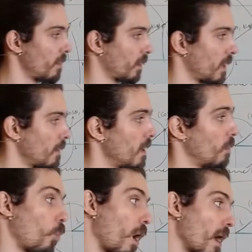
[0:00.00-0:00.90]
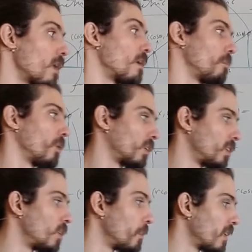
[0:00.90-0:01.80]
Okay? Why? Because
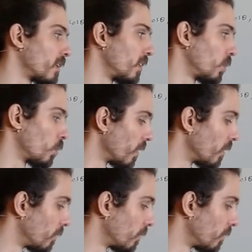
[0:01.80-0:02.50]
the denominator is one.